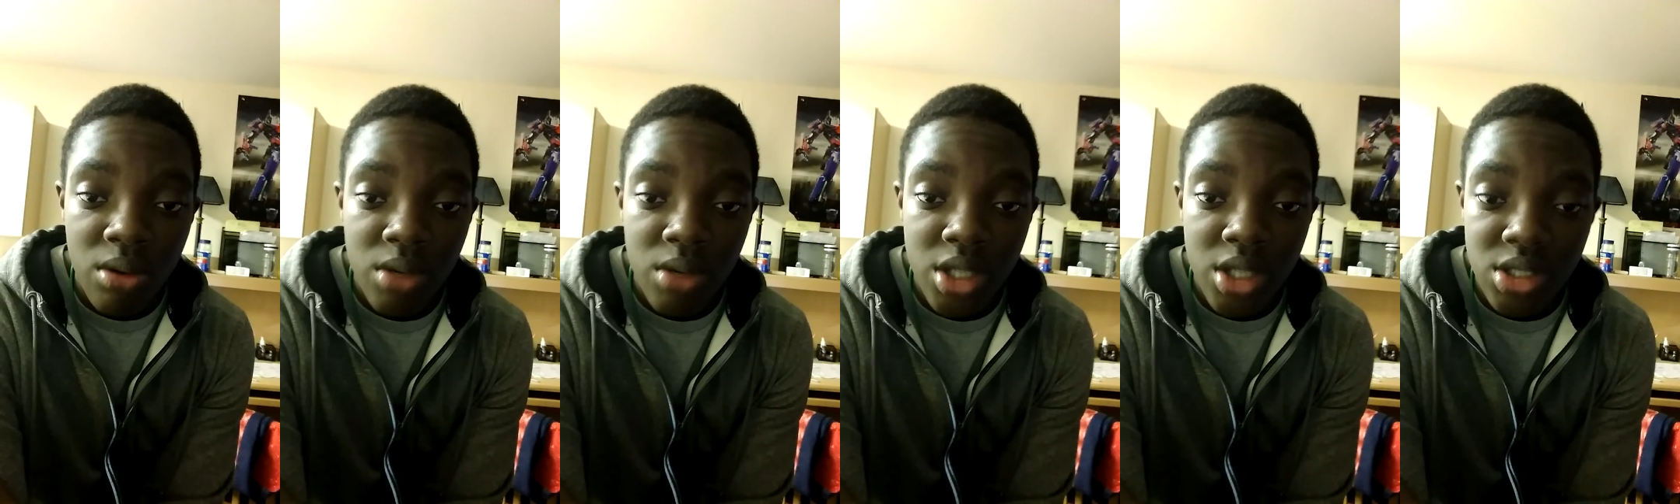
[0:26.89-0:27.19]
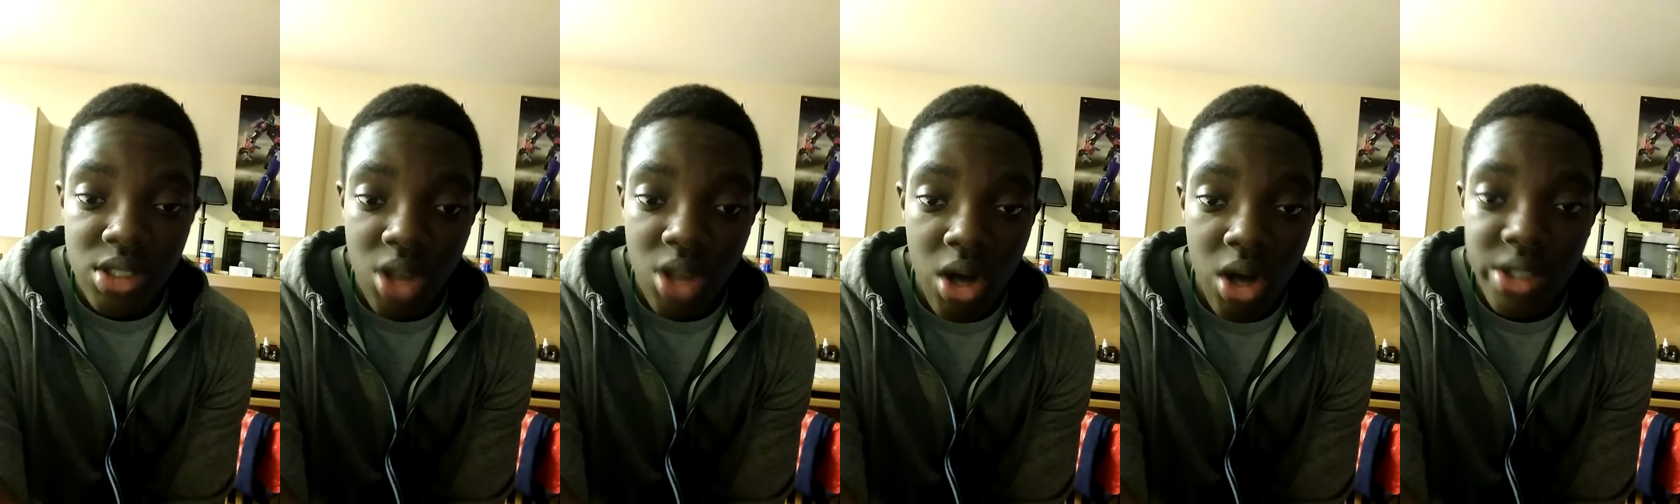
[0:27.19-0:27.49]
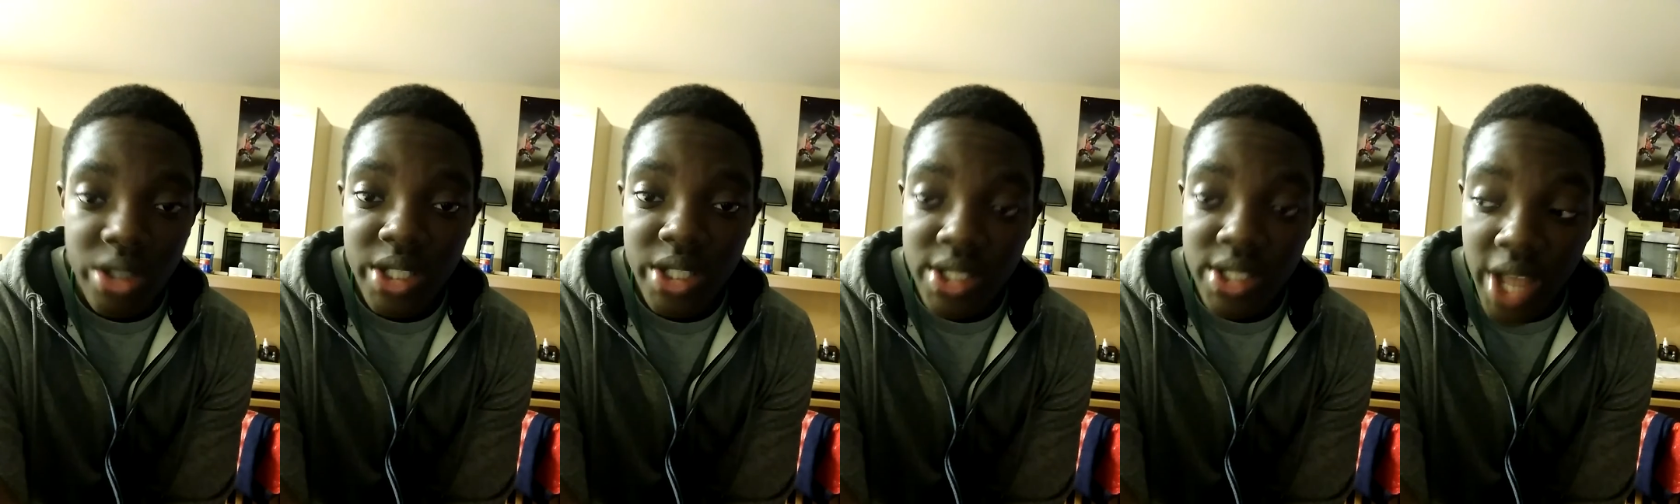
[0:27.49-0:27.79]
because
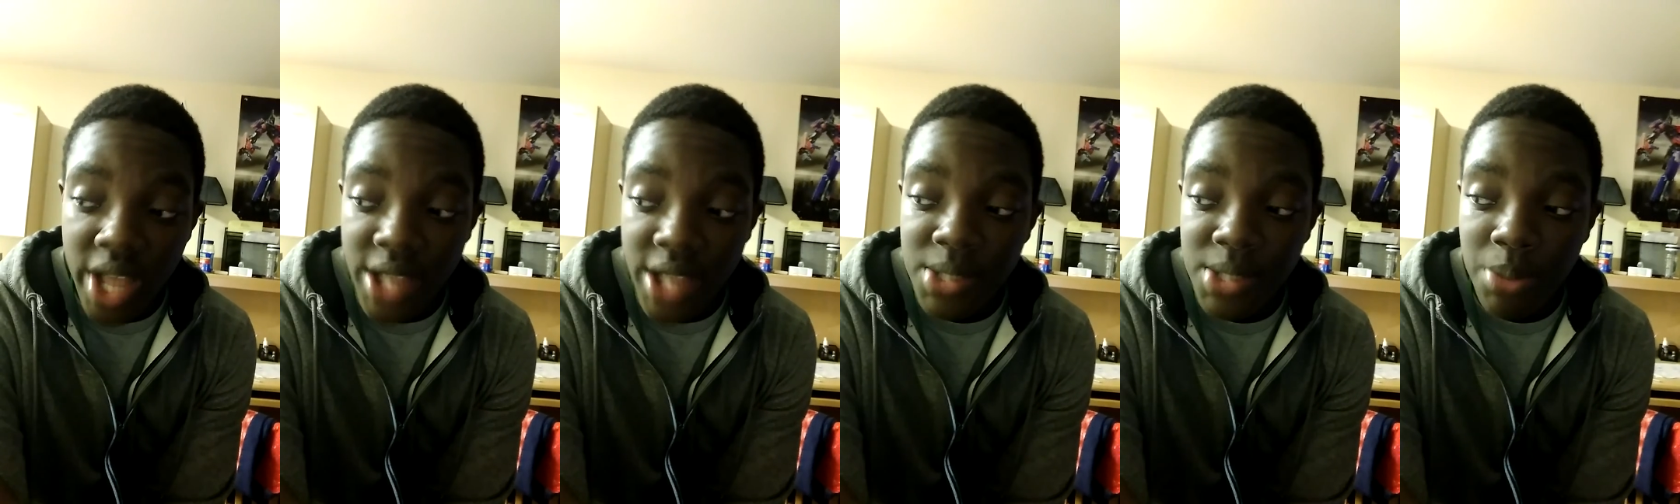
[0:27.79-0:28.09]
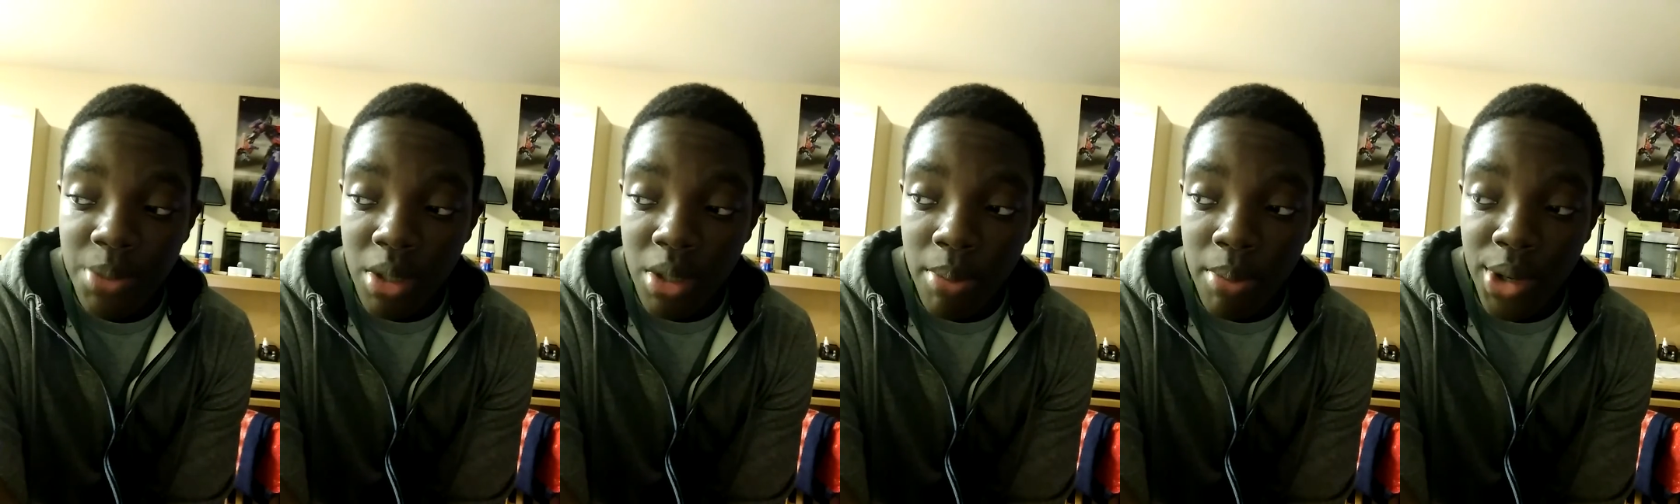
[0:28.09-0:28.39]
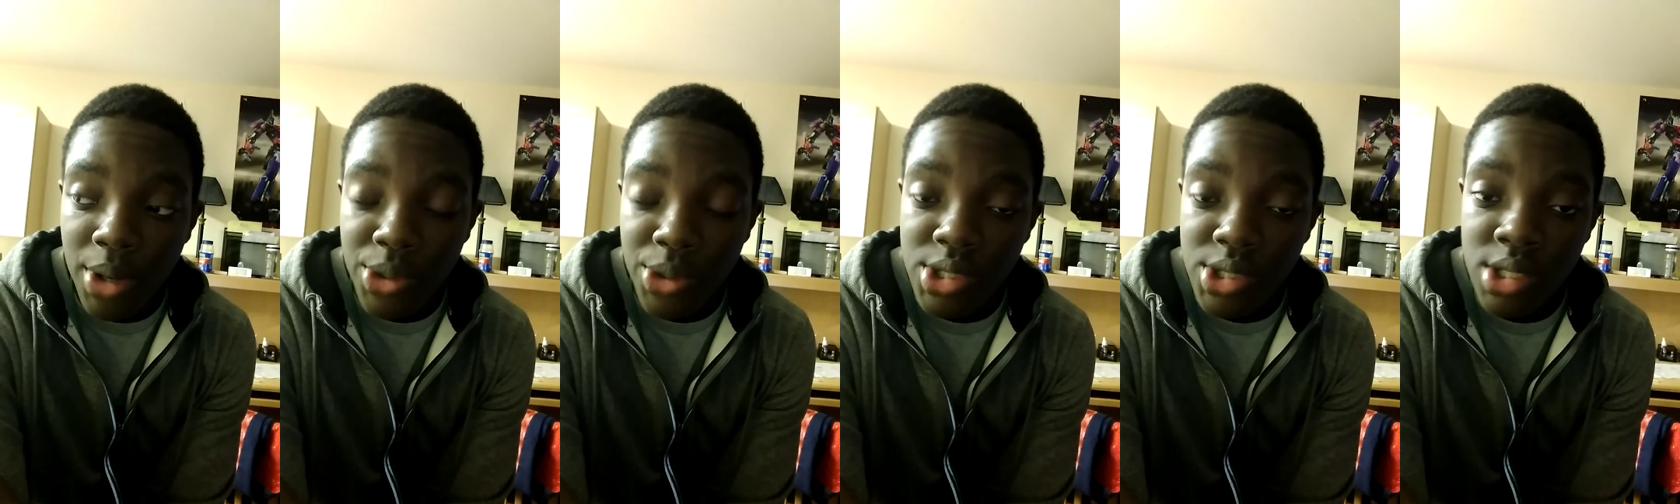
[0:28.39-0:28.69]
Harley's nice, but
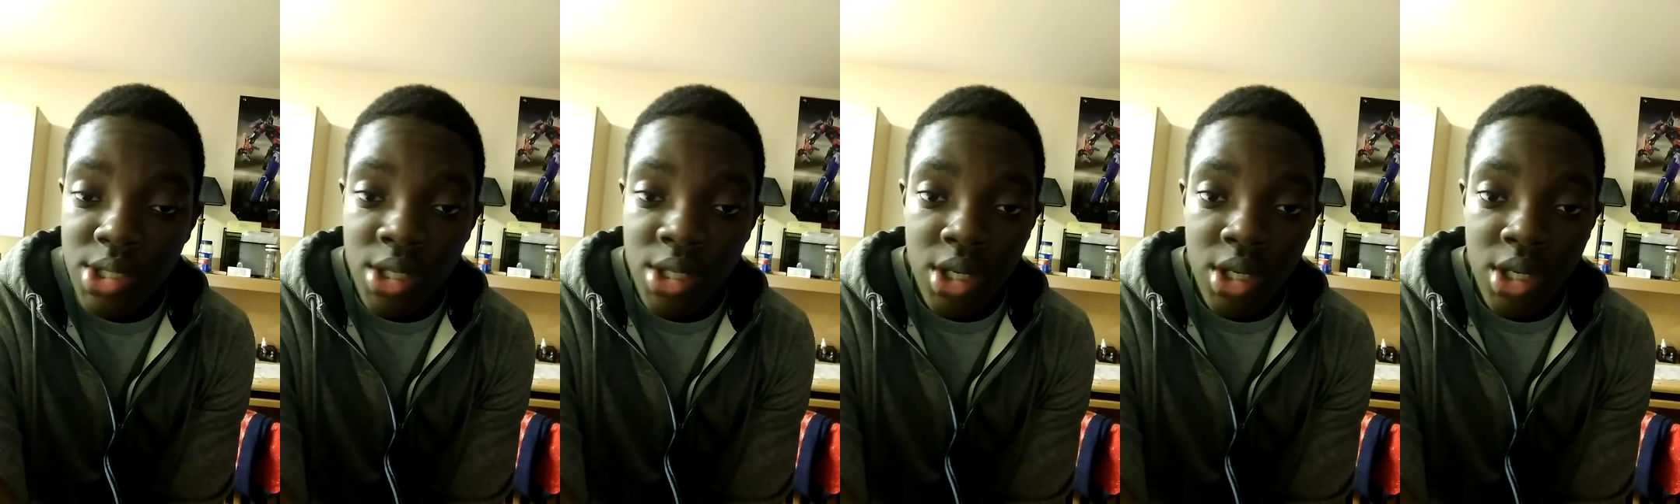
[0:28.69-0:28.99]
Amir's